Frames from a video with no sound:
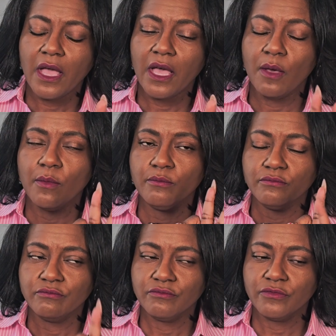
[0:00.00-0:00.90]

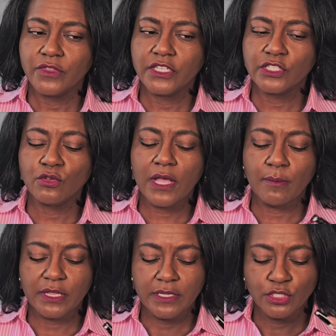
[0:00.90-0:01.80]
It's a little
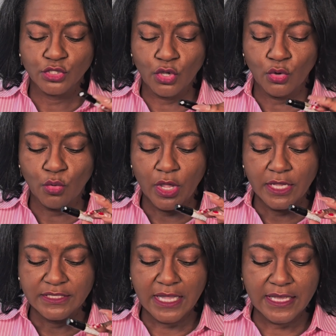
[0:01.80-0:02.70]
complicated. So
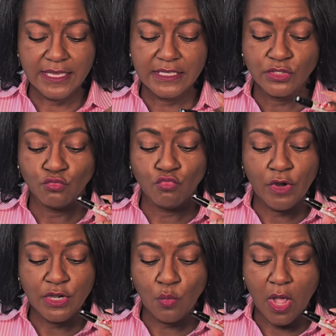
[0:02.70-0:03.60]
Saki is
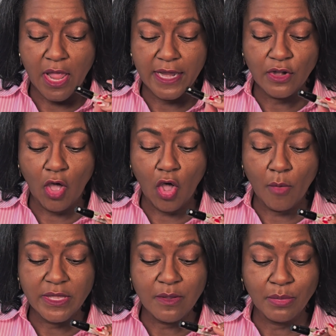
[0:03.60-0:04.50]
red wine,
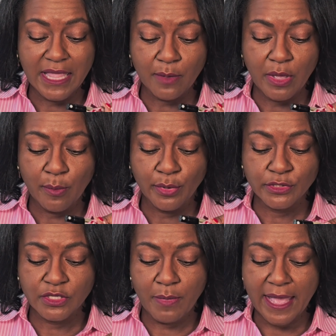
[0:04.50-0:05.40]
almond, black pepper,
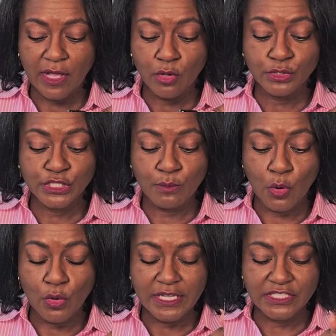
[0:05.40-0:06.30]
tobacco,
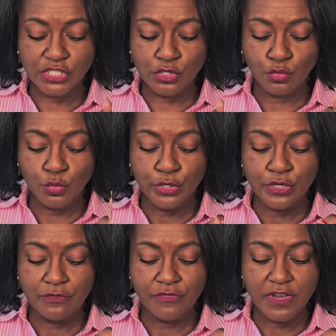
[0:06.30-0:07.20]
smoke,
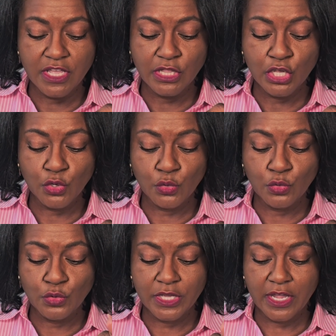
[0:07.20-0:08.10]
cedarwood, vanilla,
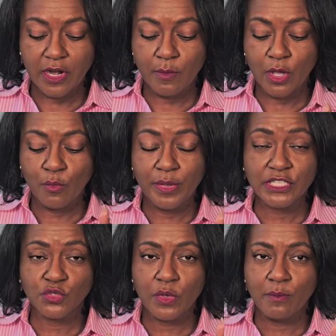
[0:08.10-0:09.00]
oud, caramel,
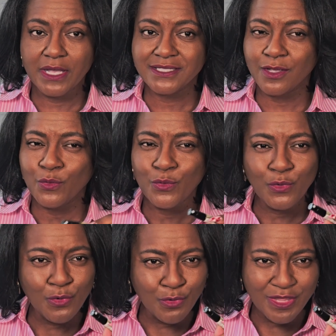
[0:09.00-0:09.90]
benzoin, musk.
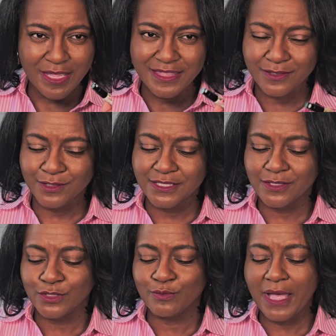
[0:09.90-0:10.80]
Ooh,
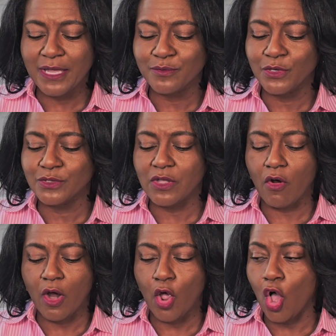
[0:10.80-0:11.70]
those bottom notes
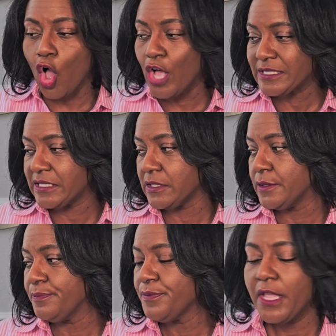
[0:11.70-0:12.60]
are awesome.